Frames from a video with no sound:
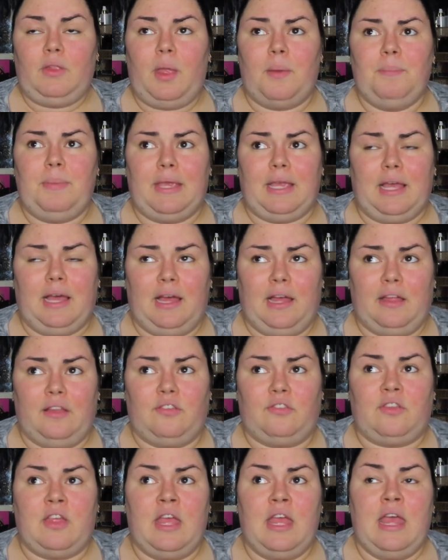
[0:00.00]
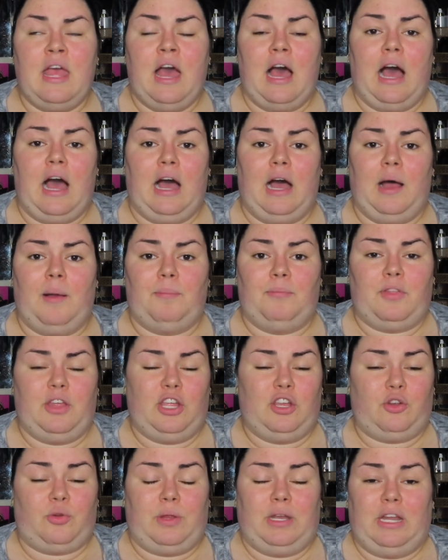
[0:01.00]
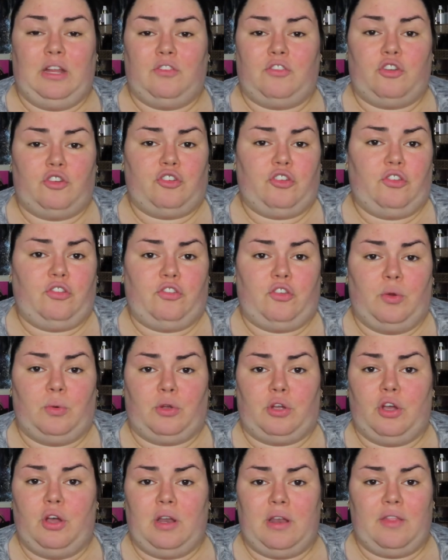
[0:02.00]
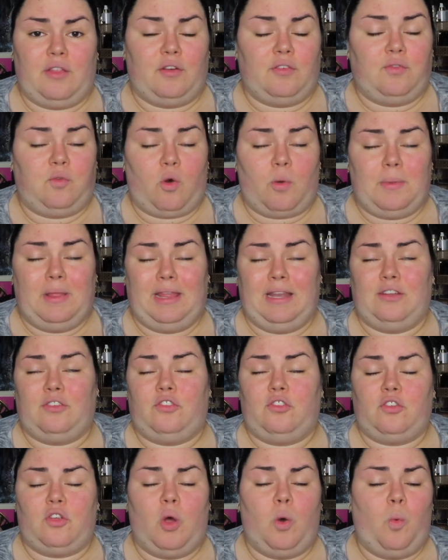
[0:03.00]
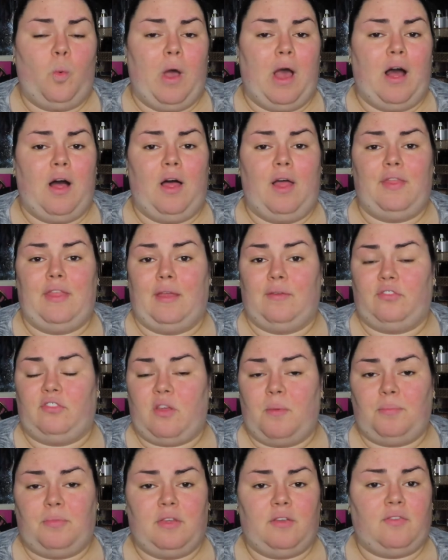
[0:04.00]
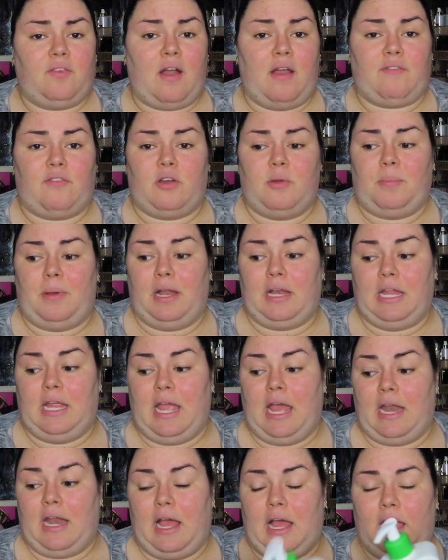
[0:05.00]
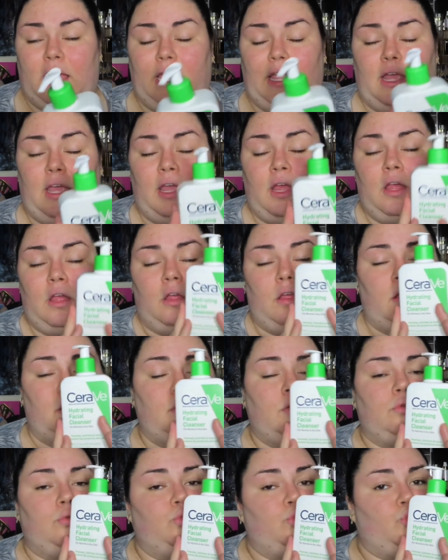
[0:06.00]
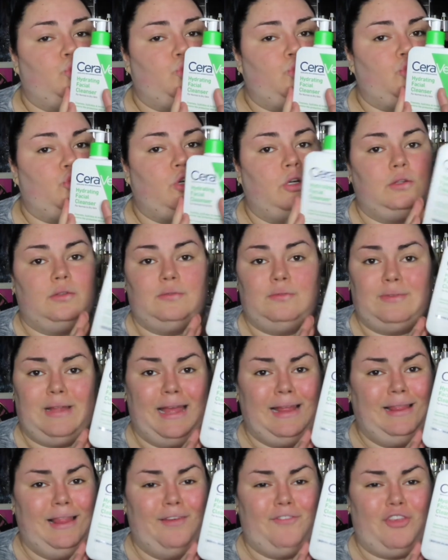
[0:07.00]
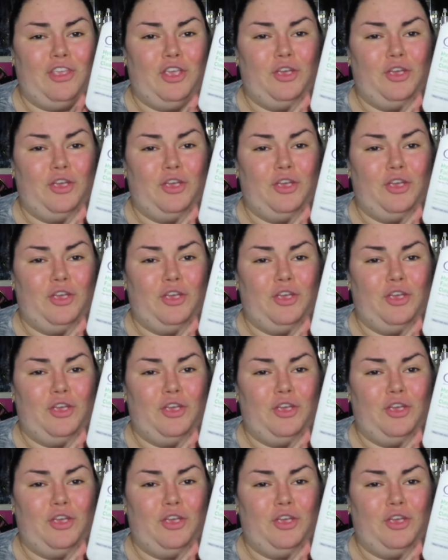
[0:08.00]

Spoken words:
Because the ingredients are just so good and they're formulated so well and they have something for everybody, and I I love